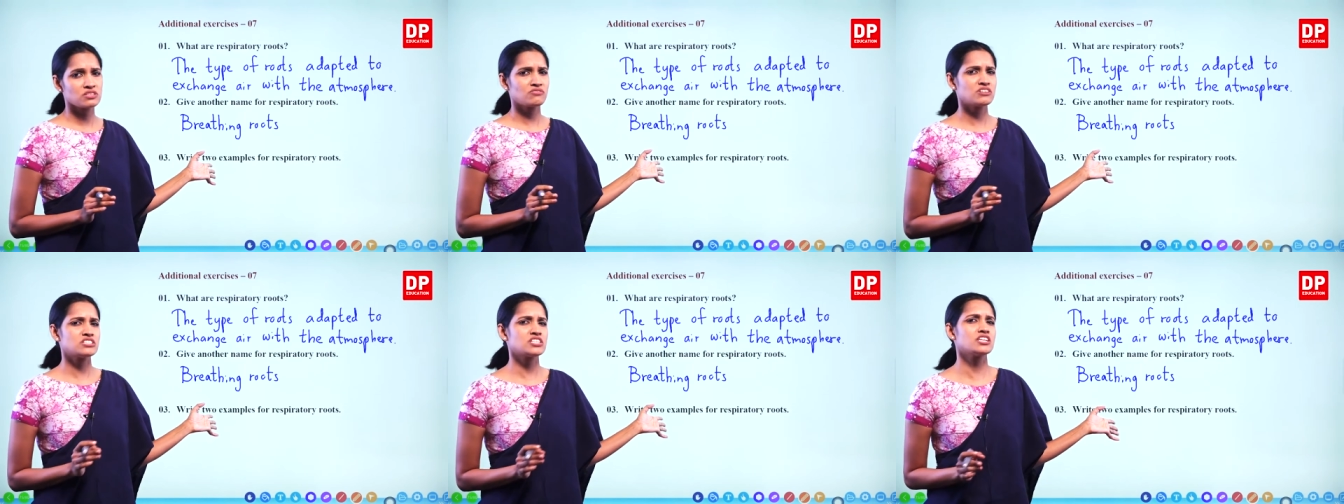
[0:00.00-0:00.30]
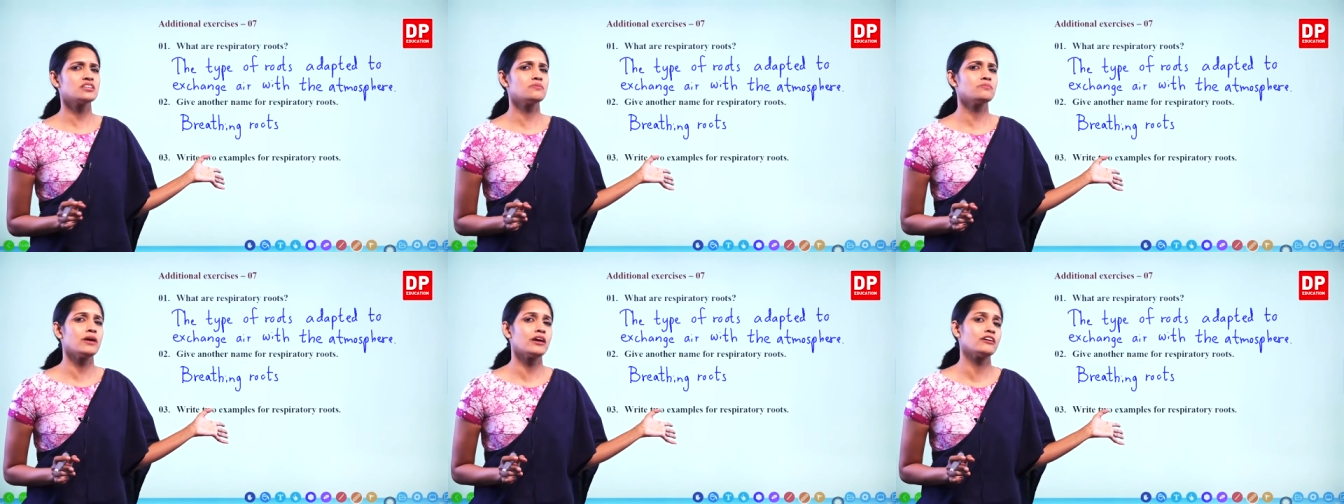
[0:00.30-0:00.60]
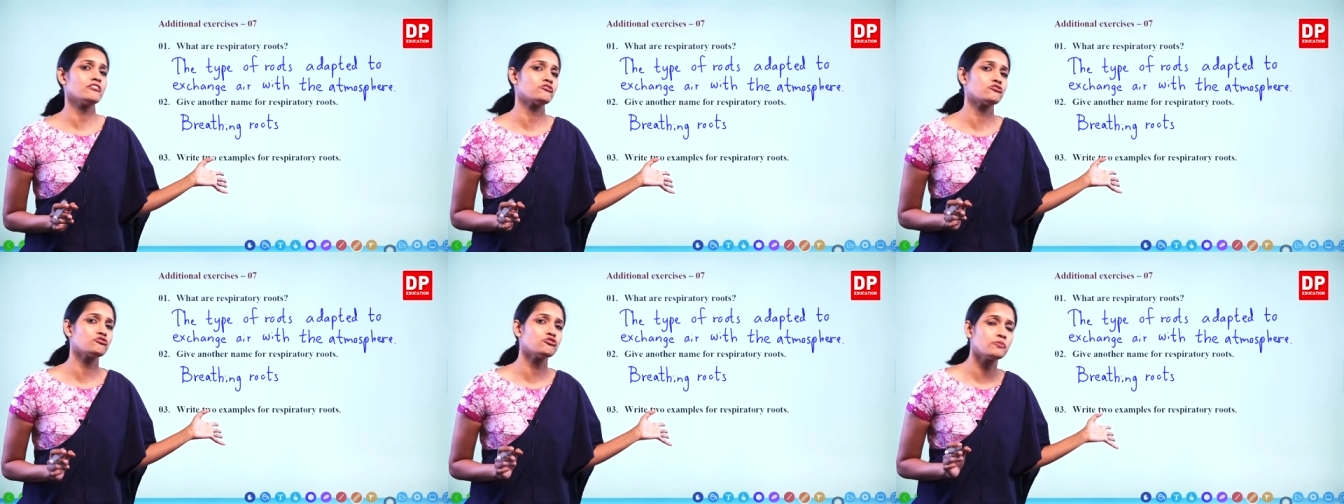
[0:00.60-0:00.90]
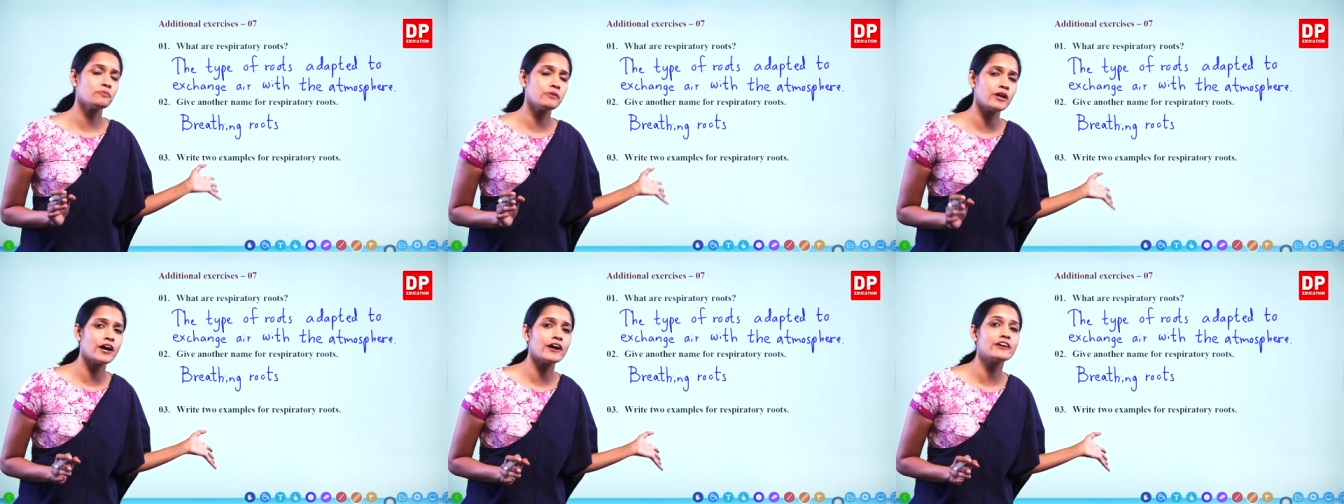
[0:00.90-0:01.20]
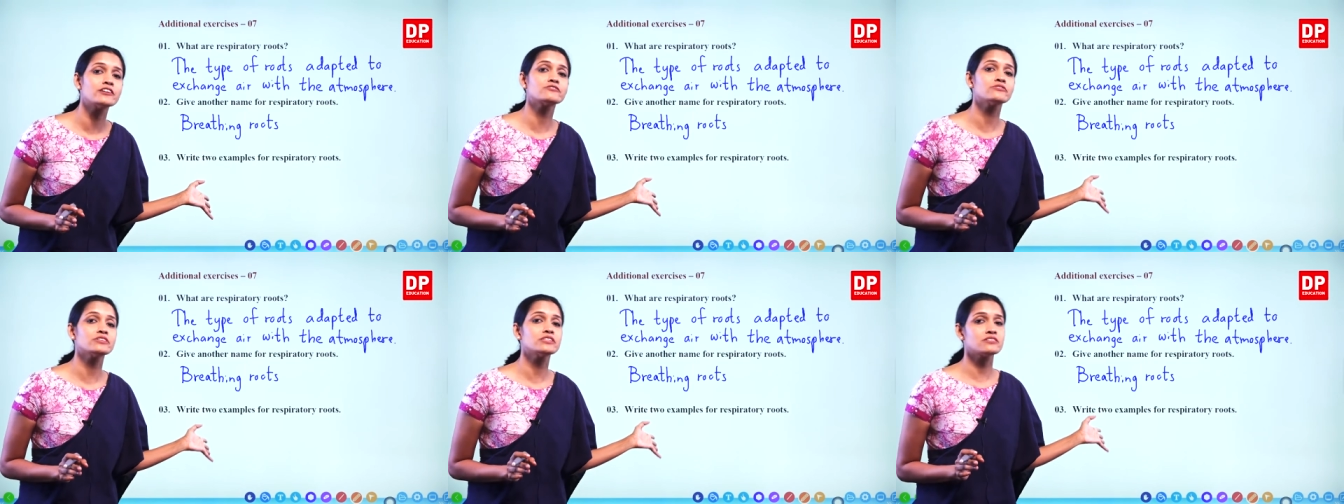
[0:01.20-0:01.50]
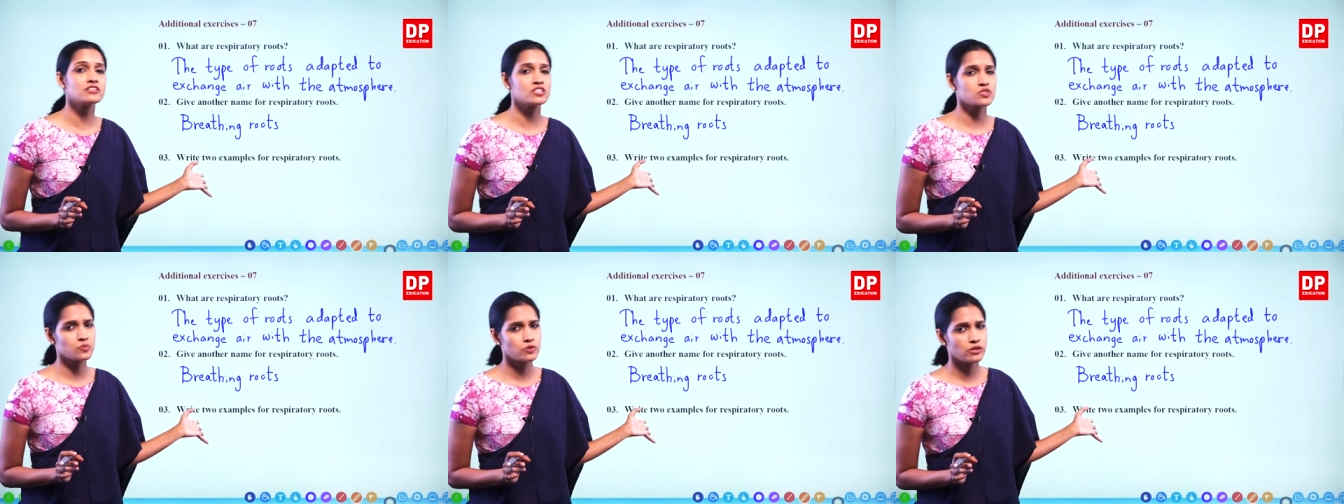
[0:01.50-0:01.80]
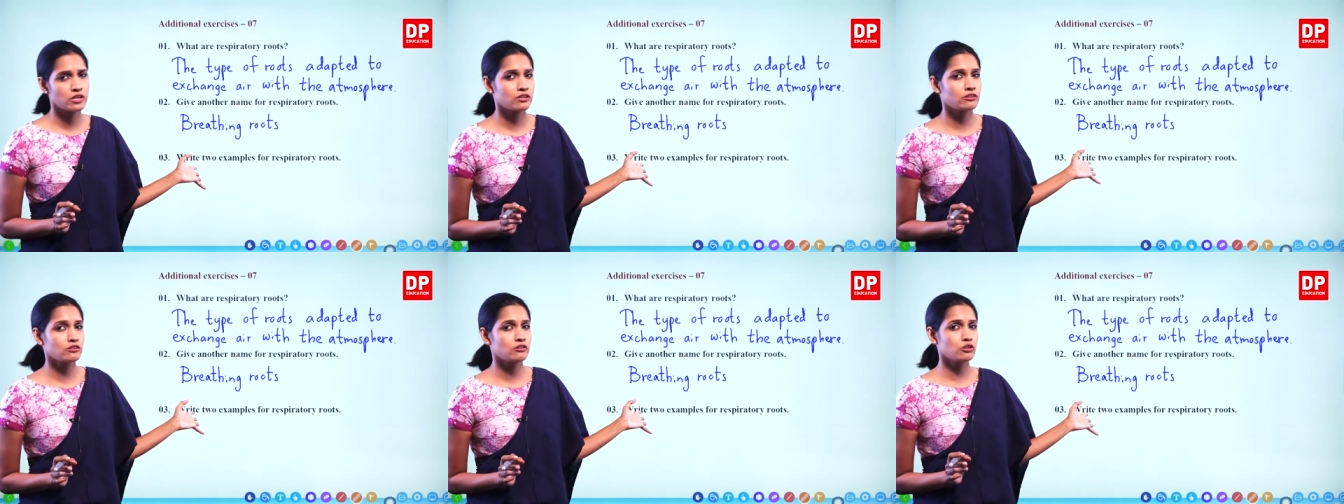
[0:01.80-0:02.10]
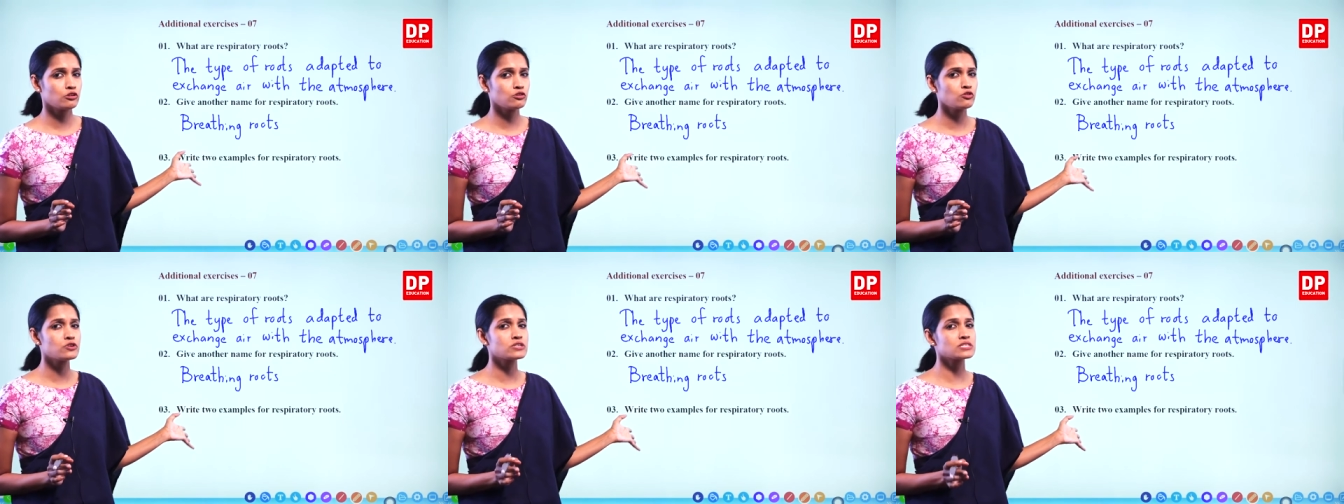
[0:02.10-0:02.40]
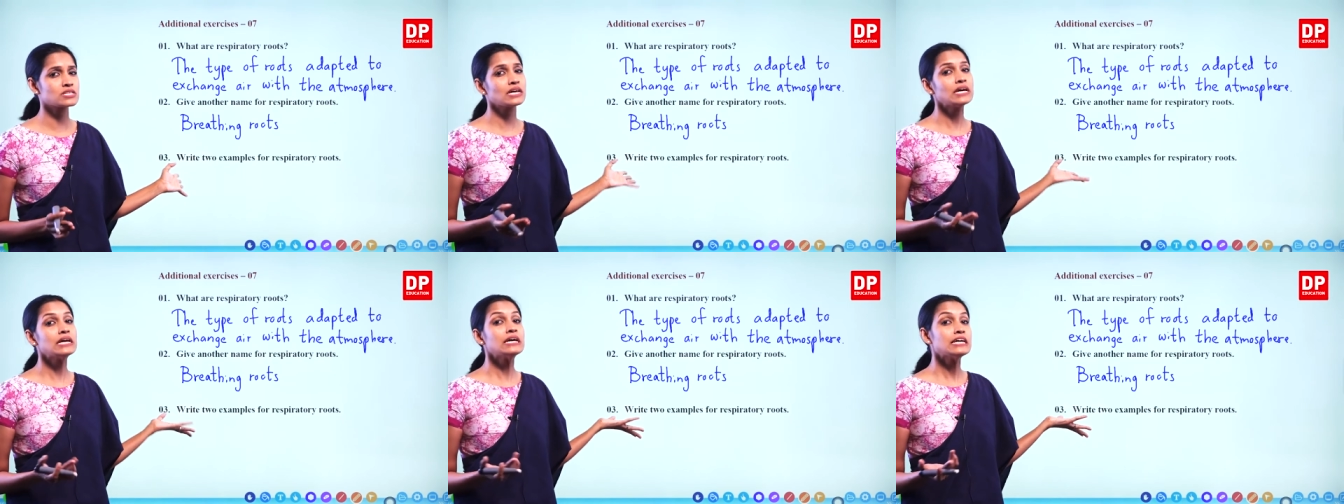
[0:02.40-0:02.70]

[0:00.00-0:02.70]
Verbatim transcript: What are the mangrove plants with respiratory roots?